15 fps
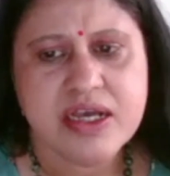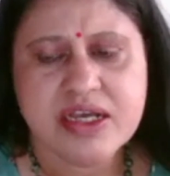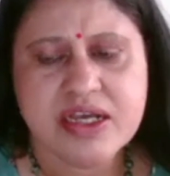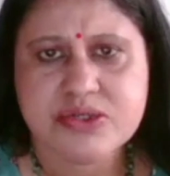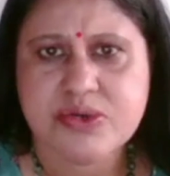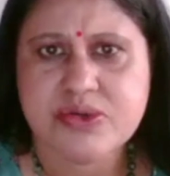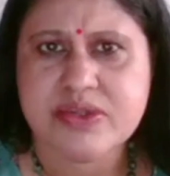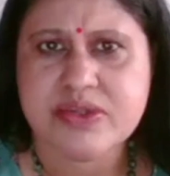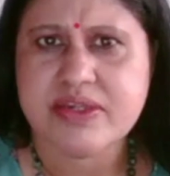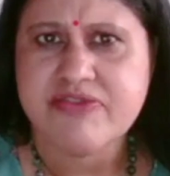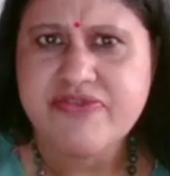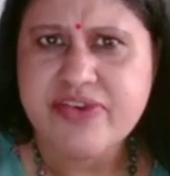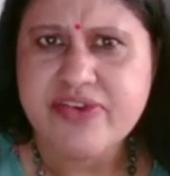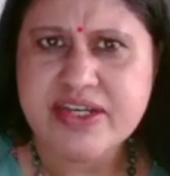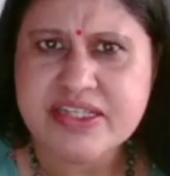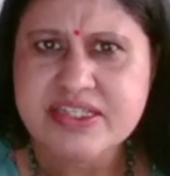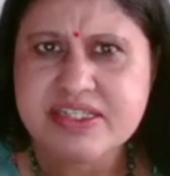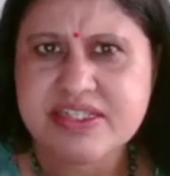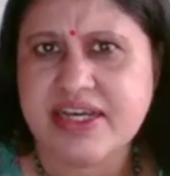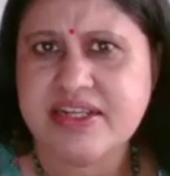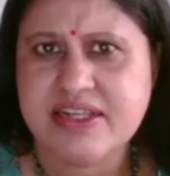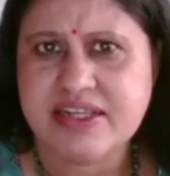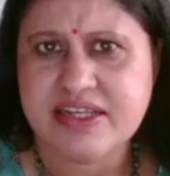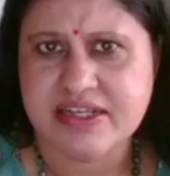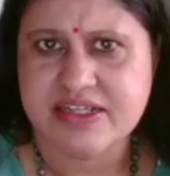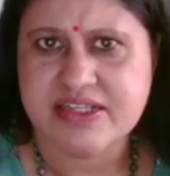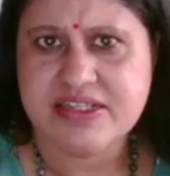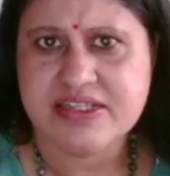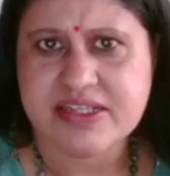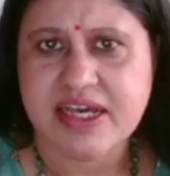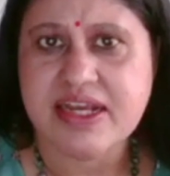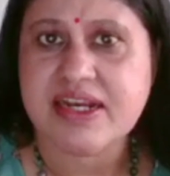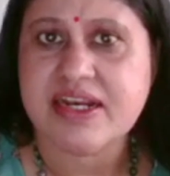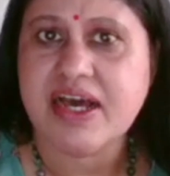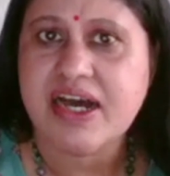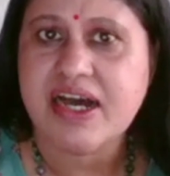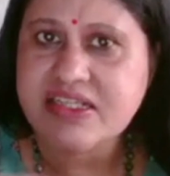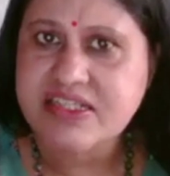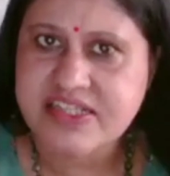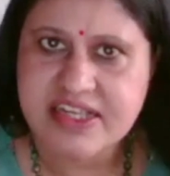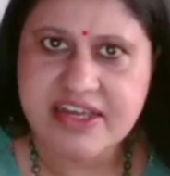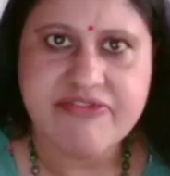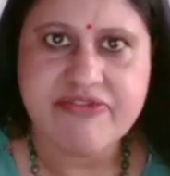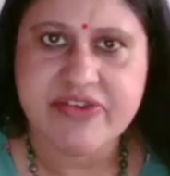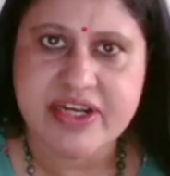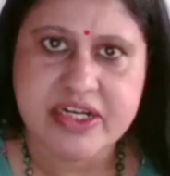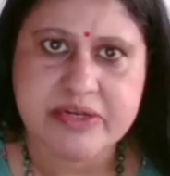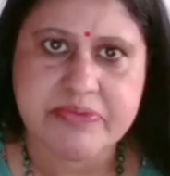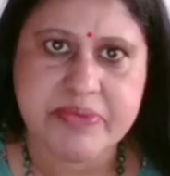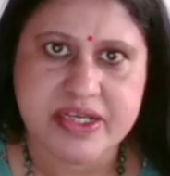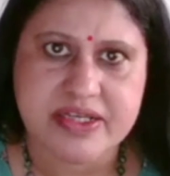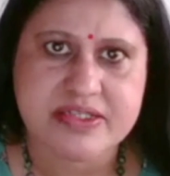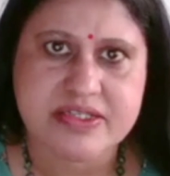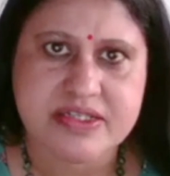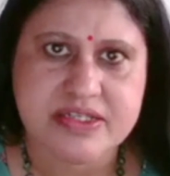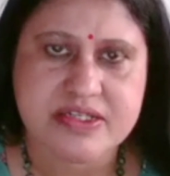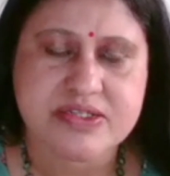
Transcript: So the first 10 years are largely field-based.